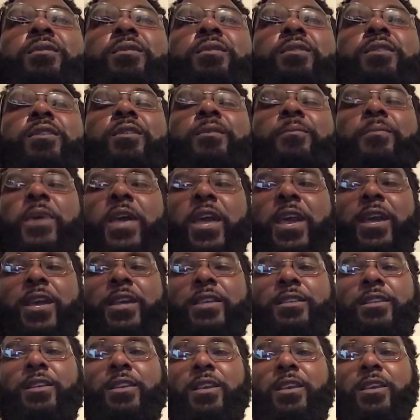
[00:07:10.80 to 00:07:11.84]

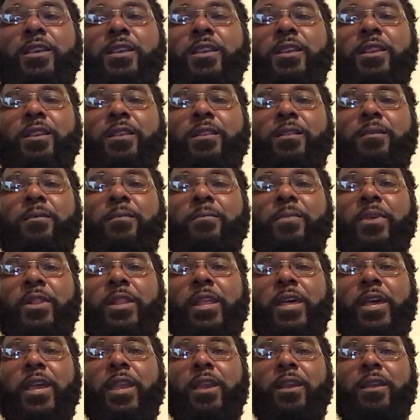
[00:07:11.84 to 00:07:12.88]
capacity can
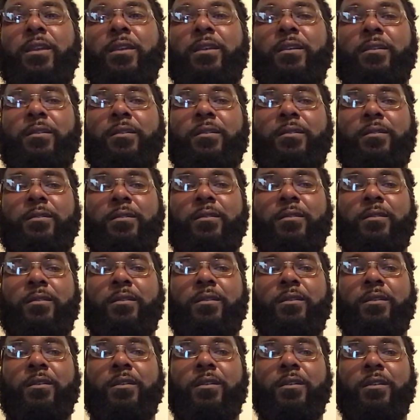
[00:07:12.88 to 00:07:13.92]
play
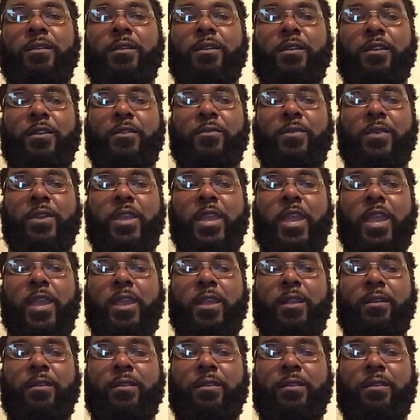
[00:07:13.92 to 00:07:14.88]
and create.